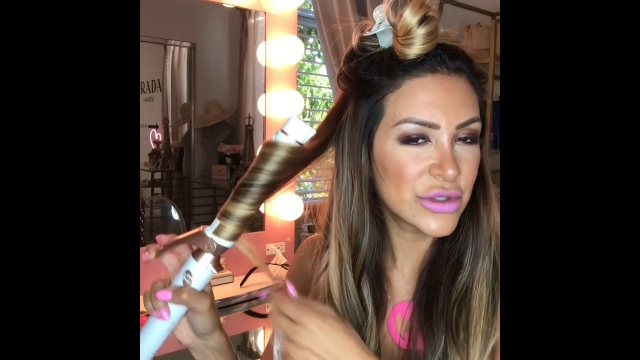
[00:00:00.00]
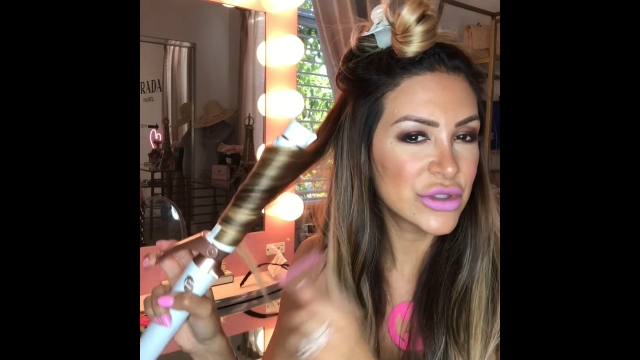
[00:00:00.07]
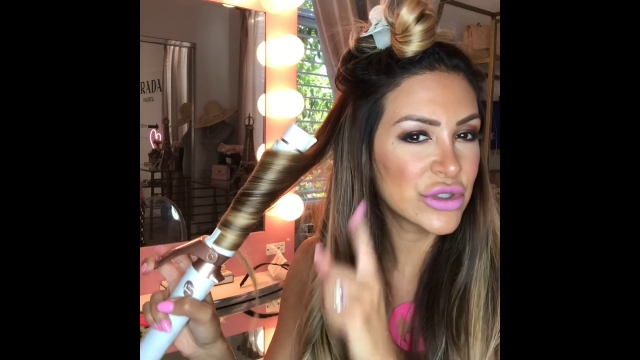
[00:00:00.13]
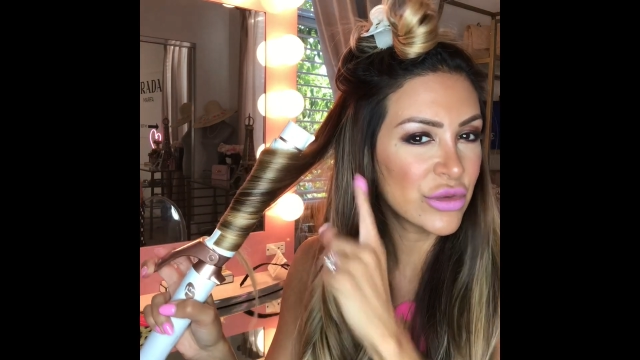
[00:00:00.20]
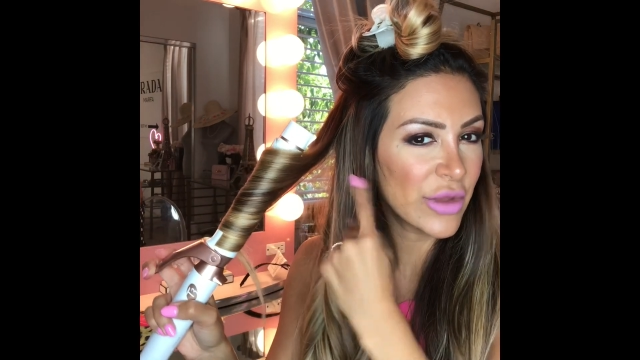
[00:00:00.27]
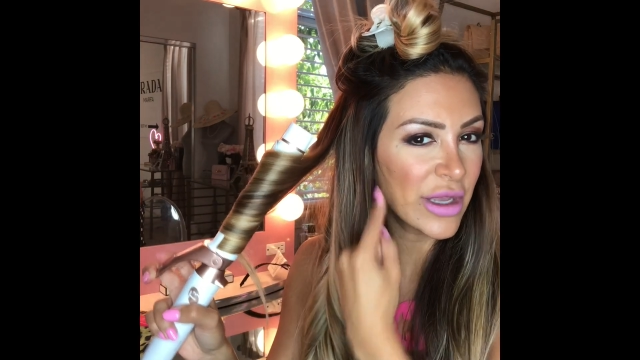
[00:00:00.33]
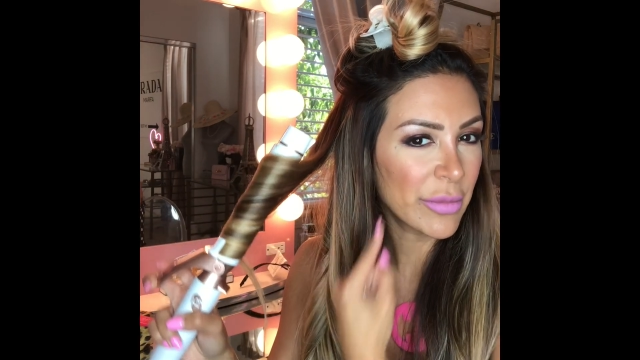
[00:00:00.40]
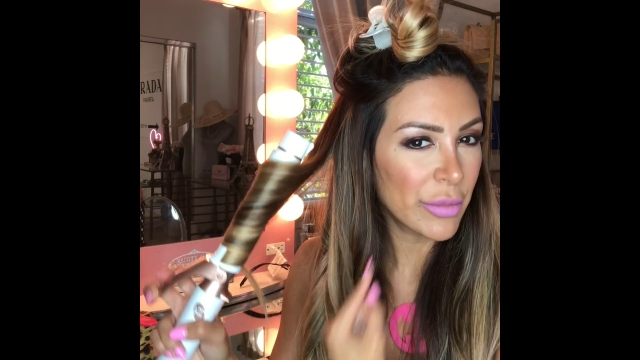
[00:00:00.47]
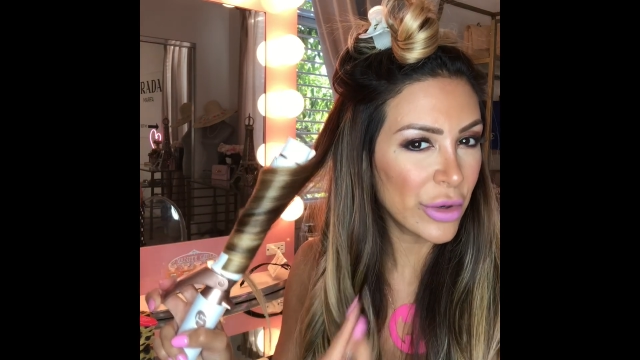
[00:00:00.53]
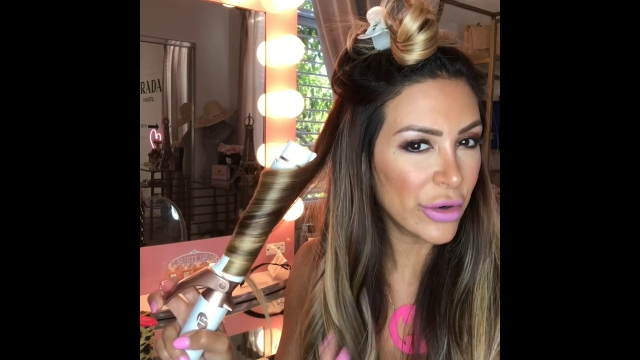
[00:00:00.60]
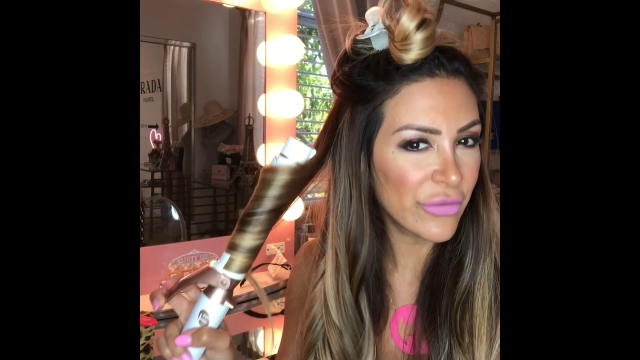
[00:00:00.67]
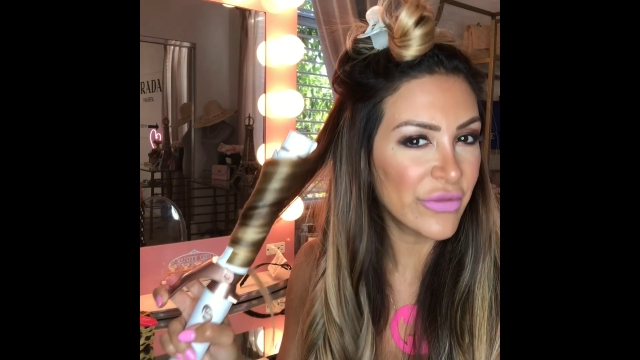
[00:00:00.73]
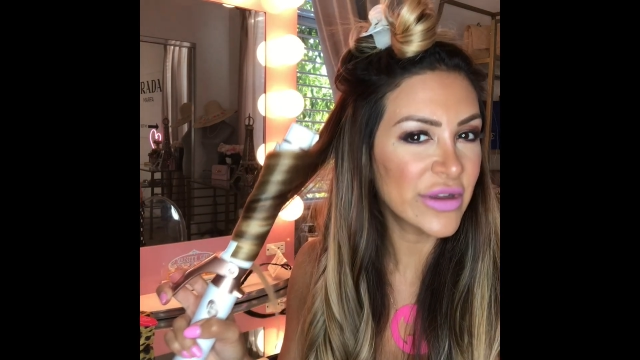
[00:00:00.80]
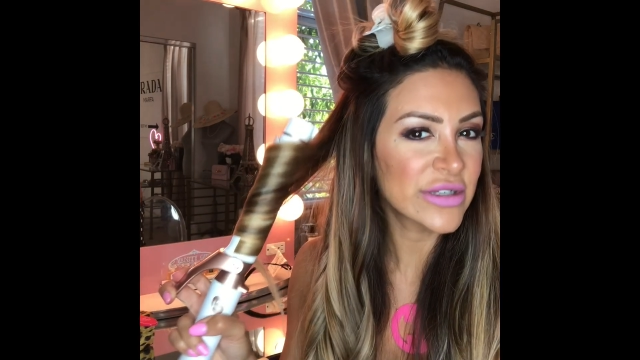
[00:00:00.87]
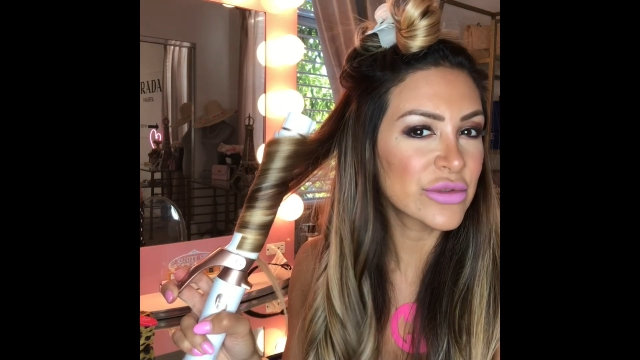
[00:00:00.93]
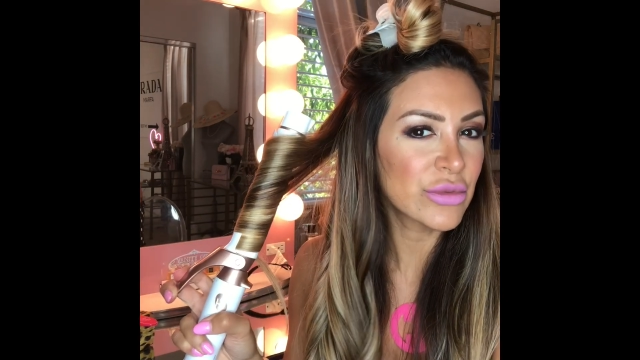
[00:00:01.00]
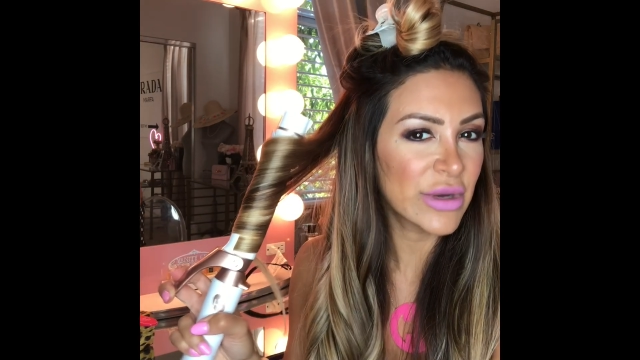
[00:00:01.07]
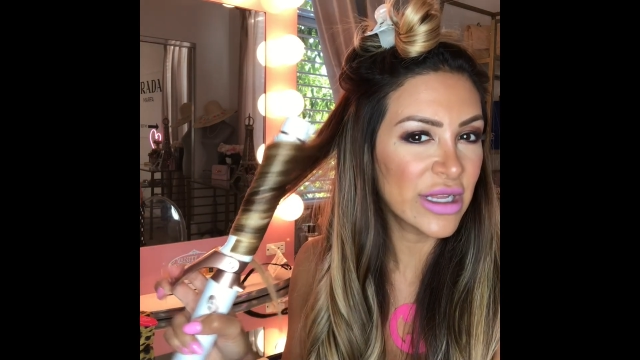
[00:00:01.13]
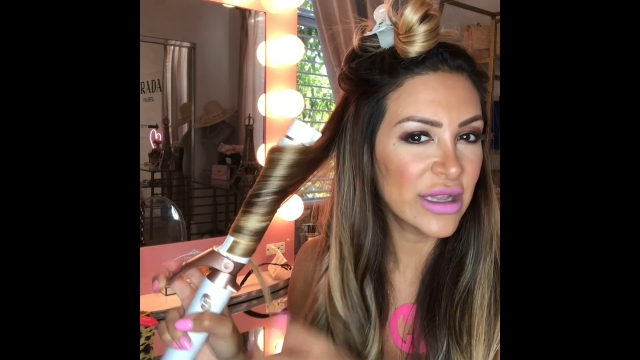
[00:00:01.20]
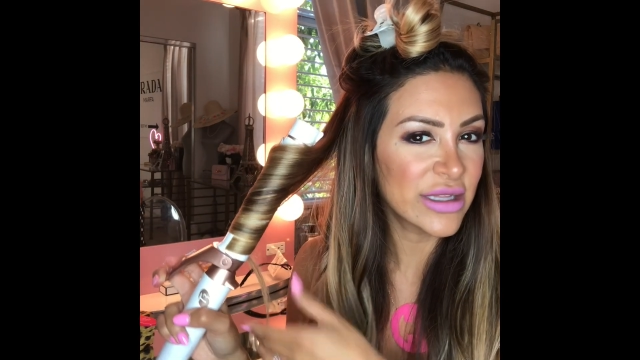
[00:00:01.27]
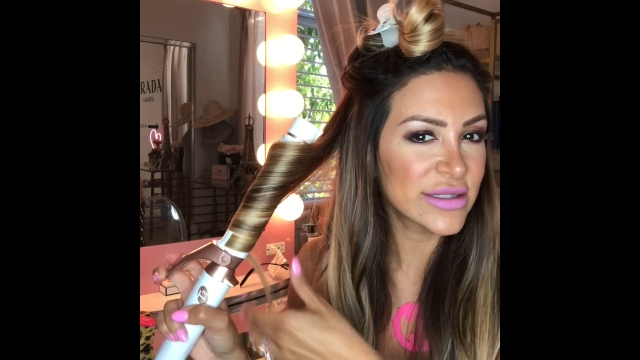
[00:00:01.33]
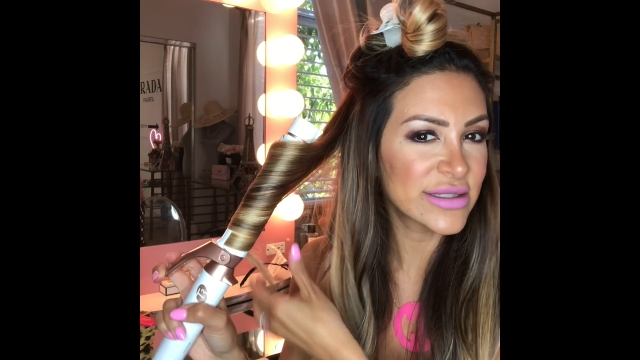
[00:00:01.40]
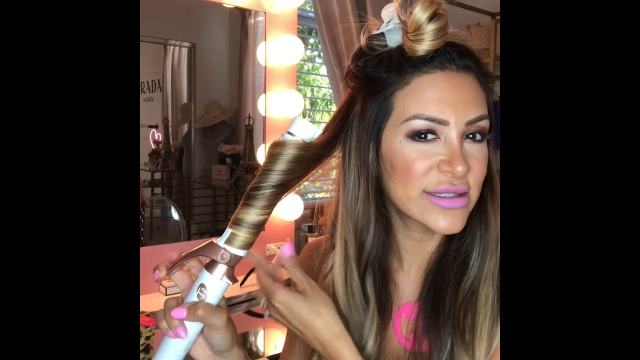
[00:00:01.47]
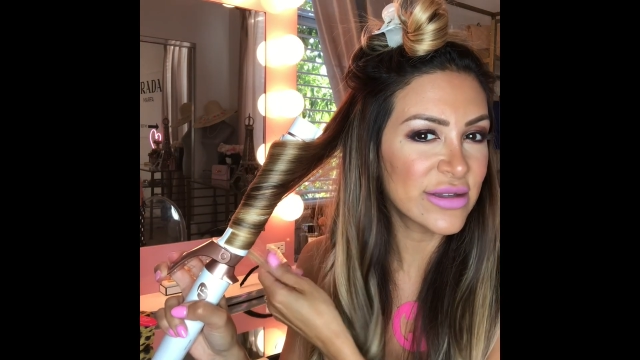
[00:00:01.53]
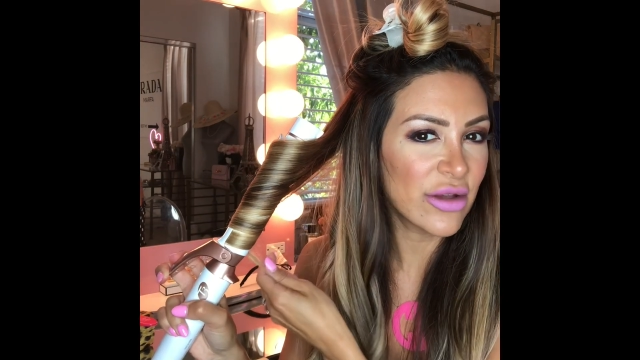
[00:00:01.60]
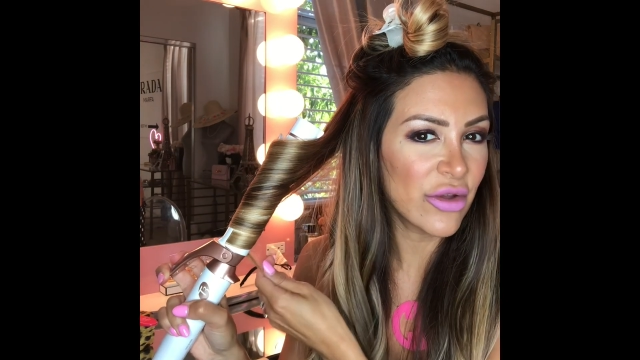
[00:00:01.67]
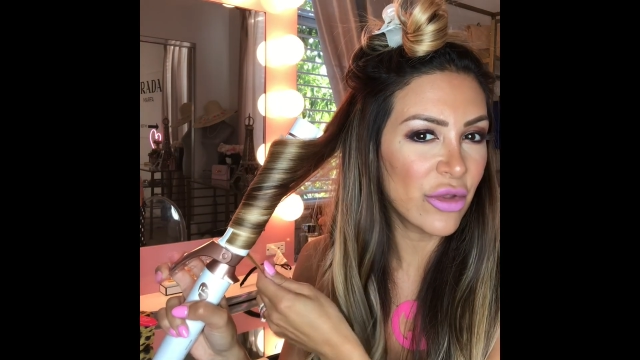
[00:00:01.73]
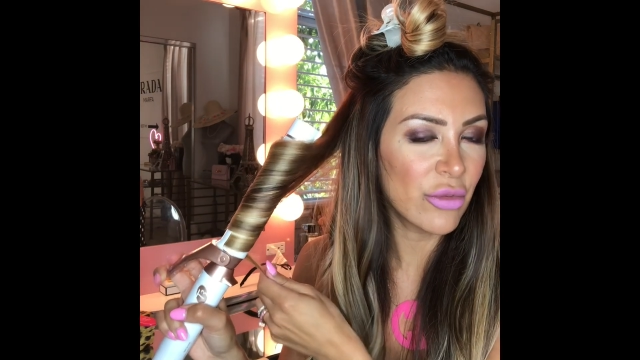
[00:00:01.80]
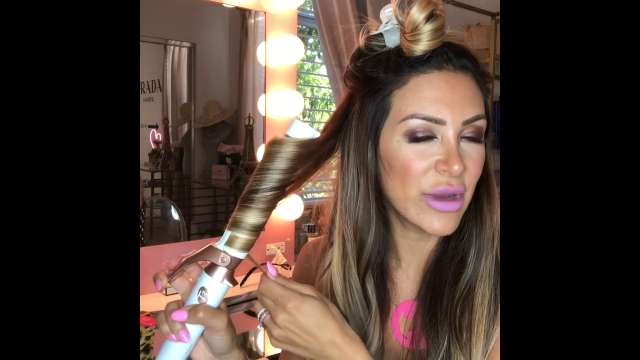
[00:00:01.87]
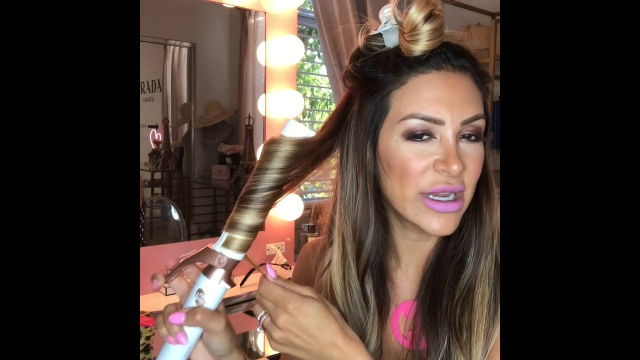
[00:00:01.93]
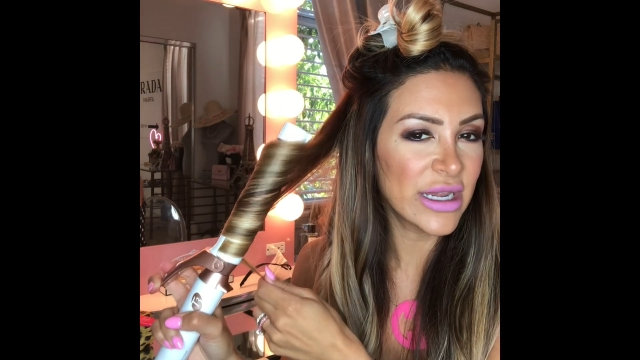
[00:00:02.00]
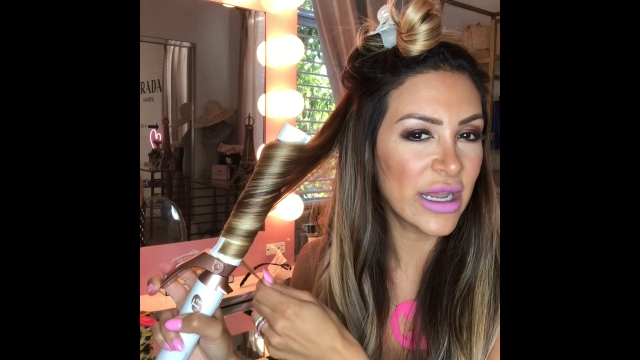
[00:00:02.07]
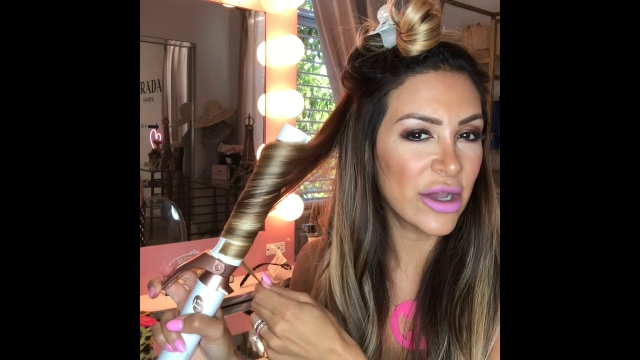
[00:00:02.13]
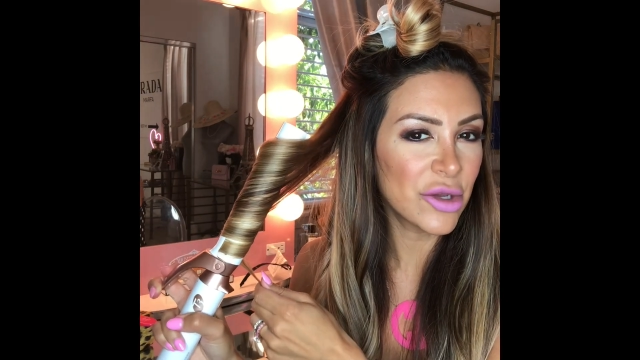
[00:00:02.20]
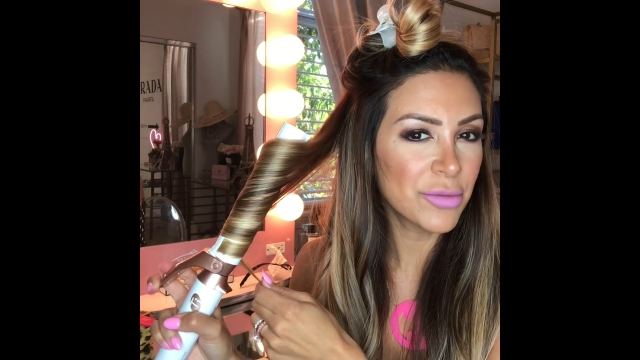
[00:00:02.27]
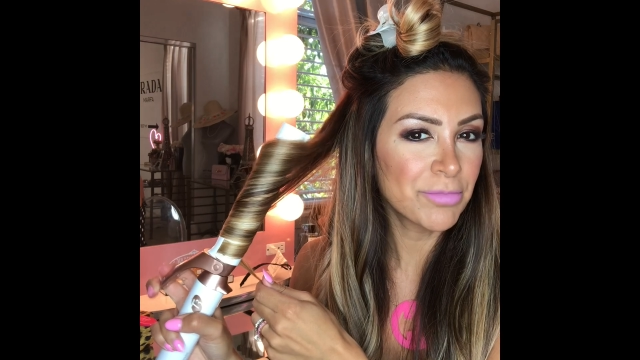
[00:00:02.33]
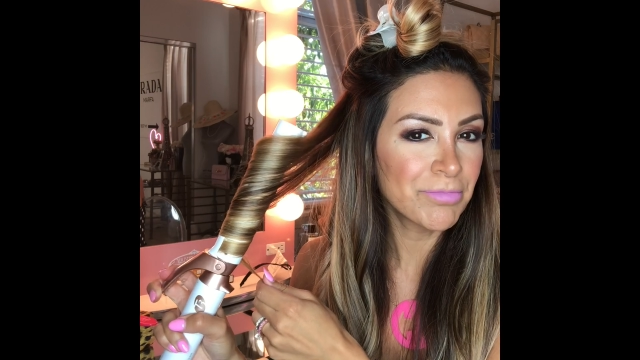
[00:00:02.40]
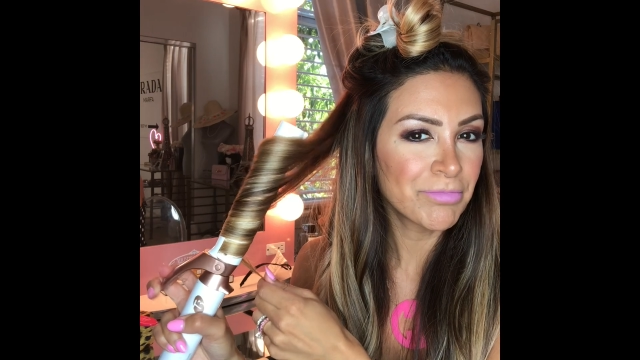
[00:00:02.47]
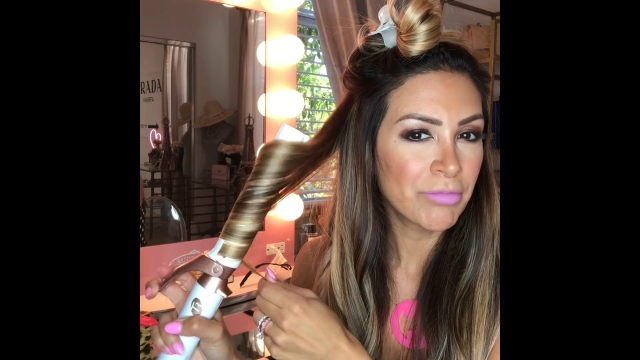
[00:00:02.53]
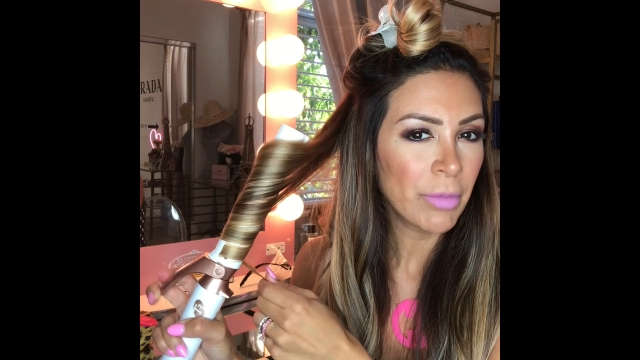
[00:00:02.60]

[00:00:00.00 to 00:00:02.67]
do like perfect ringlets all the way down.